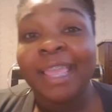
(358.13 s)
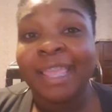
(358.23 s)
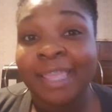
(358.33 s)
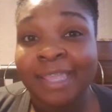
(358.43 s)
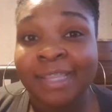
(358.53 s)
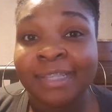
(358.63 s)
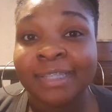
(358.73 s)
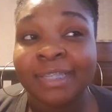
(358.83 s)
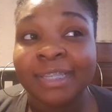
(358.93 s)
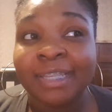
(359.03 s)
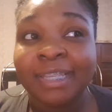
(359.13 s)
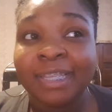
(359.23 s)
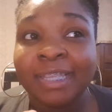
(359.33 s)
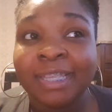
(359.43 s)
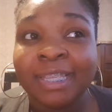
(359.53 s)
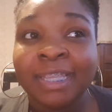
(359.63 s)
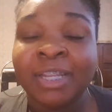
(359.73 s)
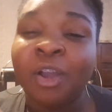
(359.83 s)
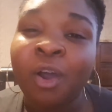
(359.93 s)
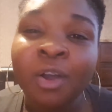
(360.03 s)
And
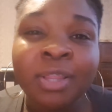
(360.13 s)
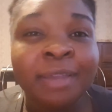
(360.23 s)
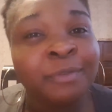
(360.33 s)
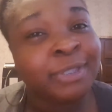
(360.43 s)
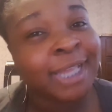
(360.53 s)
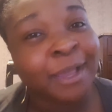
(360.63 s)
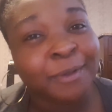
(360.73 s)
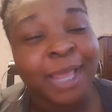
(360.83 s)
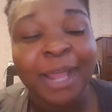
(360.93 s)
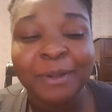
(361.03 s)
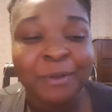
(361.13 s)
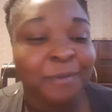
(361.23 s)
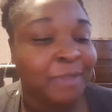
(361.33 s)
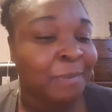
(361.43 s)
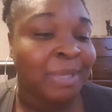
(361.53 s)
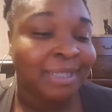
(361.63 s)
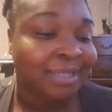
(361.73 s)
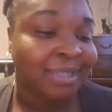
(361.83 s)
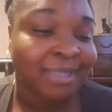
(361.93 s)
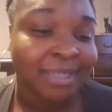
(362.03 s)
it all levels out. I don't know if that makes
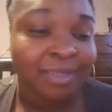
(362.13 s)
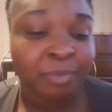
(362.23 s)
any sense.